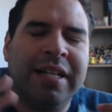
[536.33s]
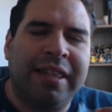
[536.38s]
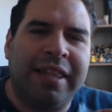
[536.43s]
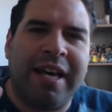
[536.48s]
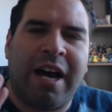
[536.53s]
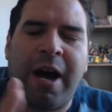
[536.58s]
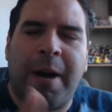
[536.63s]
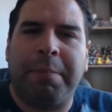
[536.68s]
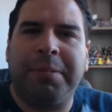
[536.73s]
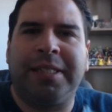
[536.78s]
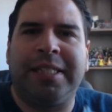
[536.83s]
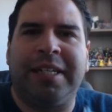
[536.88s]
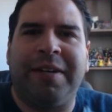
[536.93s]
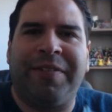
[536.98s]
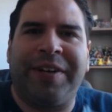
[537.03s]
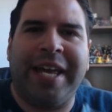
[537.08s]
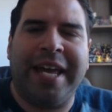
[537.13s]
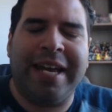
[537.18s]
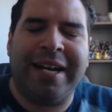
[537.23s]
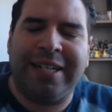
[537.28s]
the opposite
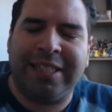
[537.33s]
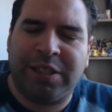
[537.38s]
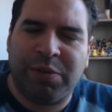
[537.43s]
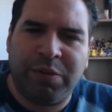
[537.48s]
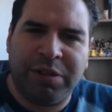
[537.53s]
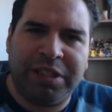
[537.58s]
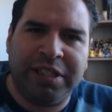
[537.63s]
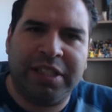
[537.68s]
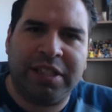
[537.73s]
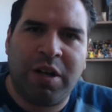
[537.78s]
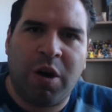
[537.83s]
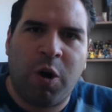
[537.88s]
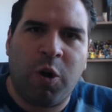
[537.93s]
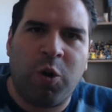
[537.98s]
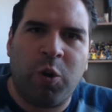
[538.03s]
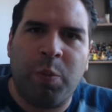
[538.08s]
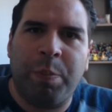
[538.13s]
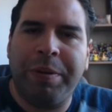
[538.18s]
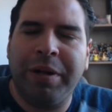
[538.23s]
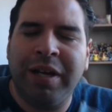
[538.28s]
of chaos, which is
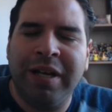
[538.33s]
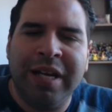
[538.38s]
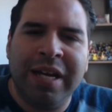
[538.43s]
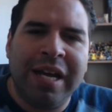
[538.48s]
Golb.